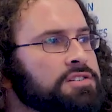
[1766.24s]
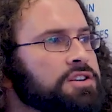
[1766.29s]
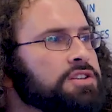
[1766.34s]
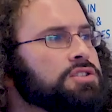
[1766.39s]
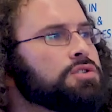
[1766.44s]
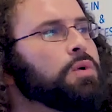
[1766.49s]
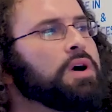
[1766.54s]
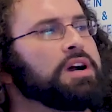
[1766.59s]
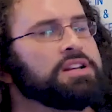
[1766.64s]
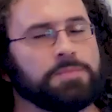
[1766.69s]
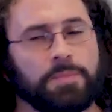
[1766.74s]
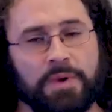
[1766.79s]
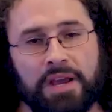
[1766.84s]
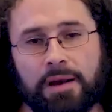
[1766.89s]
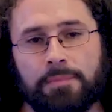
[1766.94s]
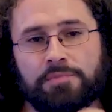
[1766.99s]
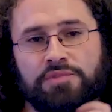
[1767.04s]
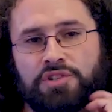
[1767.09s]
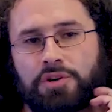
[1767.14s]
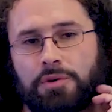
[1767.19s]
So this is why it's
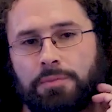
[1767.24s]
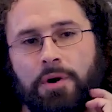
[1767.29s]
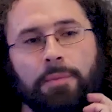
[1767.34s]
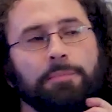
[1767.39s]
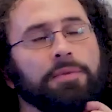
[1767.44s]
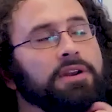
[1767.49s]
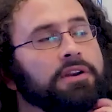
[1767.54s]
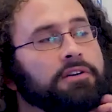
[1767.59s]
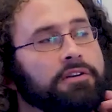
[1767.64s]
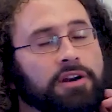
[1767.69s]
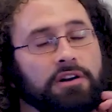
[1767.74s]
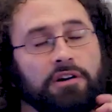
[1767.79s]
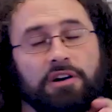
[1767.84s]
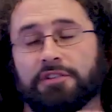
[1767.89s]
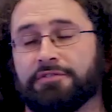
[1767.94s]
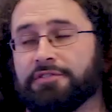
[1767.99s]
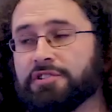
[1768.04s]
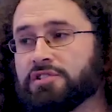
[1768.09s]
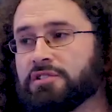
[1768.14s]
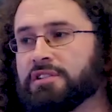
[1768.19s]
become so popular in
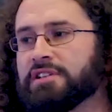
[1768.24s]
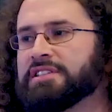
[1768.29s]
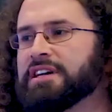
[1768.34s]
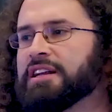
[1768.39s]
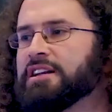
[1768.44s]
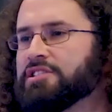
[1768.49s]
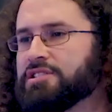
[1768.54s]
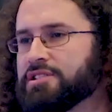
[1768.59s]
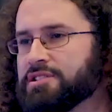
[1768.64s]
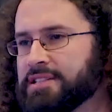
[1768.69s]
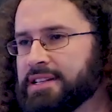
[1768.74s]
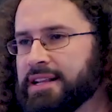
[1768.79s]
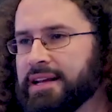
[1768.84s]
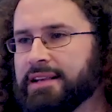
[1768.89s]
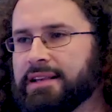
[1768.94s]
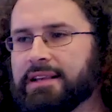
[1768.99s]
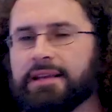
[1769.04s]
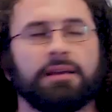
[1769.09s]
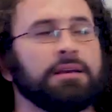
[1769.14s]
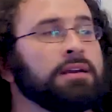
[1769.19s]
artificial intelligence
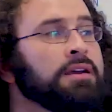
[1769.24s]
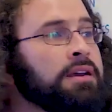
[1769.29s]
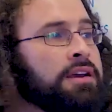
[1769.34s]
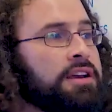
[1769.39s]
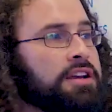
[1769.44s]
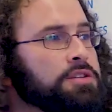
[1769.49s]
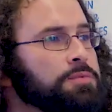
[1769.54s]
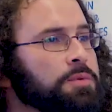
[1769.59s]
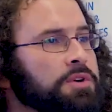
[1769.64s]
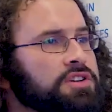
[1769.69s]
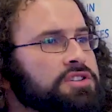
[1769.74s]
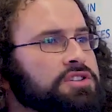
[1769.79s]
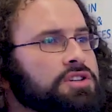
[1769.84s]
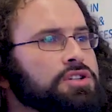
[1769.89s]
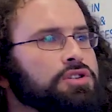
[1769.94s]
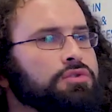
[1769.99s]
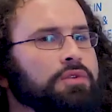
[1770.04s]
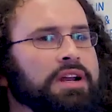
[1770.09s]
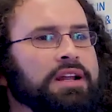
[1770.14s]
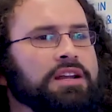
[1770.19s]
lately, is because
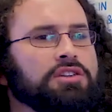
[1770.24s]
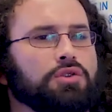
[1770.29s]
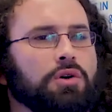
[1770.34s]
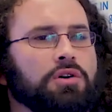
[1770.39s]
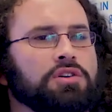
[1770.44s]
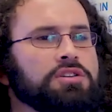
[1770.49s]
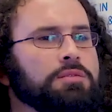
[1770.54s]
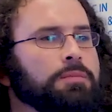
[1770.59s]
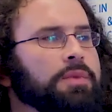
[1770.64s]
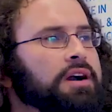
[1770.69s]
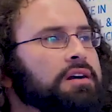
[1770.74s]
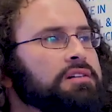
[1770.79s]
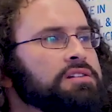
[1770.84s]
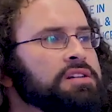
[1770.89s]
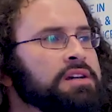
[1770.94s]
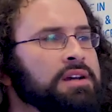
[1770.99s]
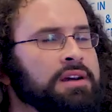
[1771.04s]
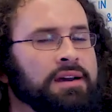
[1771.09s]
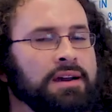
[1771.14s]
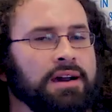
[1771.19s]
this really talks
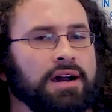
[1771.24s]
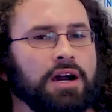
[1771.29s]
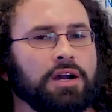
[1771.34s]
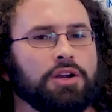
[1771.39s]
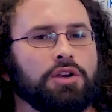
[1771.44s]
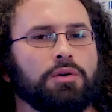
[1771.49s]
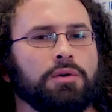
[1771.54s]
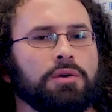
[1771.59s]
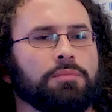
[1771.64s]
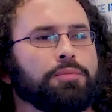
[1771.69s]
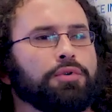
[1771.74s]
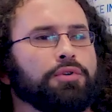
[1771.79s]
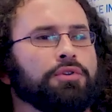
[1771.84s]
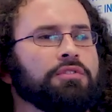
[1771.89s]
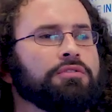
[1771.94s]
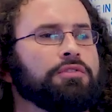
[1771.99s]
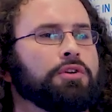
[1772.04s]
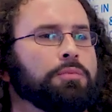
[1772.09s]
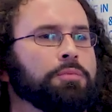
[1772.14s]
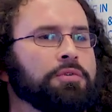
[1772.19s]
about how you
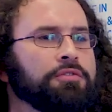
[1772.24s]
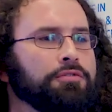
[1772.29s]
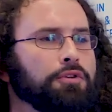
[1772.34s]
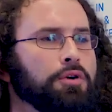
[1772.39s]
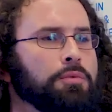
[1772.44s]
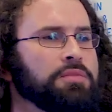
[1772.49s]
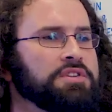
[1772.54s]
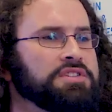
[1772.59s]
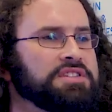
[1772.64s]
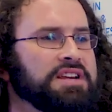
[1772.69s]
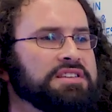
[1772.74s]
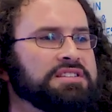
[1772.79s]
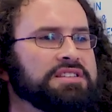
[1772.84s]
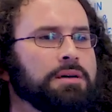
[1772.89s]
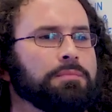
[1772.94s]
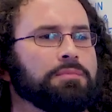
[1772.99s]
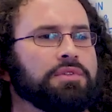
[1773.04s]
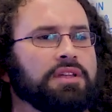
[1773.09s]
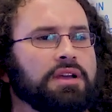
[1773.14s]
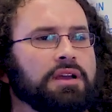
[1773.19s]
improve your performance at
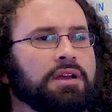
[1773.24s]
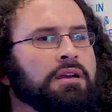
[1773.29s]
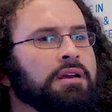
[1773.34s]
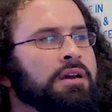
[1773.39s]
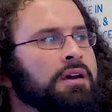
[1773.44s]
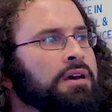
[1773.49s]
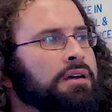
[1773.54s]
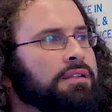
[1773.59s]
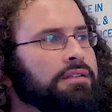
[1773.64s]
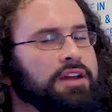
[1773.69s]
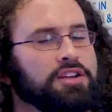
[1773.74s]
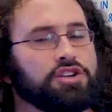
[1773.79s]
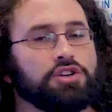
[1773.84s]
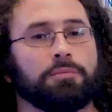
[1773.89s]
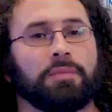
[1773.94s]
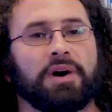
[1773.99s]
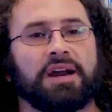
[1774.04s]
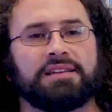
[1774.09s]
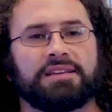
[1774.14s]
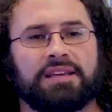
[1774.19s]
something that
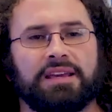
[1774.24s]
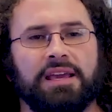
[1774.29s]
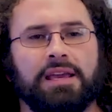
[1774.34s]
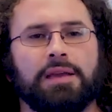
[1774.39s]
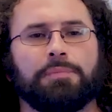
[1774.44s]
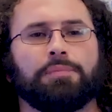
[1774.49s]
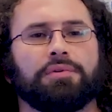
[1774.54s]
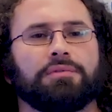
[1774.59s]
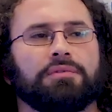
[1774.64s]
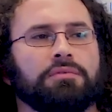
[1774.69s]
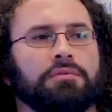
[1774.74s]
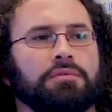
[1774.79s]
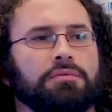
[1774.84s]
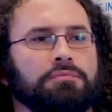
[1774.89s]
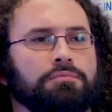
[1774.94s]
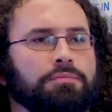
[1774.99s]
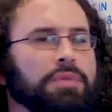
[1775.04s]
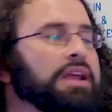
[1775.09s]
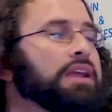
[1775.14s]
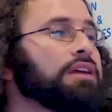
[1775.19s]
you might keep
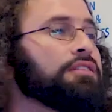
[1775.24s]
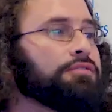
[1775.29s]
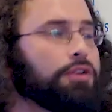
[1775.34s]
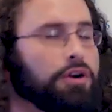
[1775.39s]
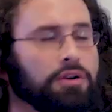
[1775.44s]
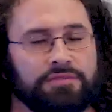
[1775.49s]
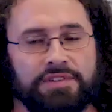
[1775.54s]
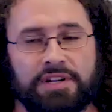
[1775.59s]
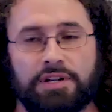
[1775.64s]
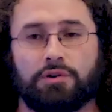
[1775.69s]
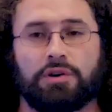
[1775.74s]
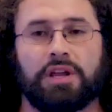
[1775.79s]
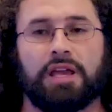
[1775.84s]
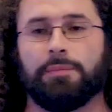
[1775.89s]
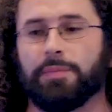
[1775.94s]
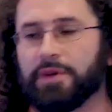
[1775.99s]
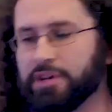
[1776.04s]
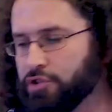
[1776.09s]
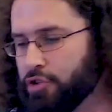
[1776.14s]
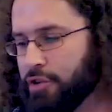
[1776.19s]
being involved in or
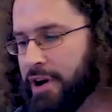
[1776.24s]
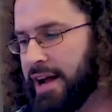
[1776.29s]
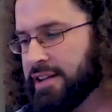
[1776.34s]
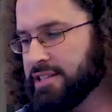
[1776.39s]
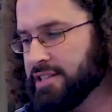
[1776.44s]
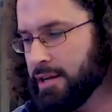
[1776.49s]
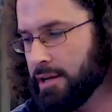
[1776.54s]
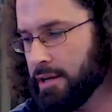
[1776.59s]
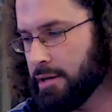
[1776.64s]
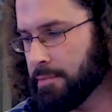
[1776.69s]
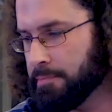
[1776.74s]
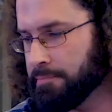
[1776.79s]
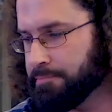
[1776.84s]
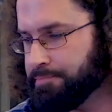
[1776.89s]
keep interacting.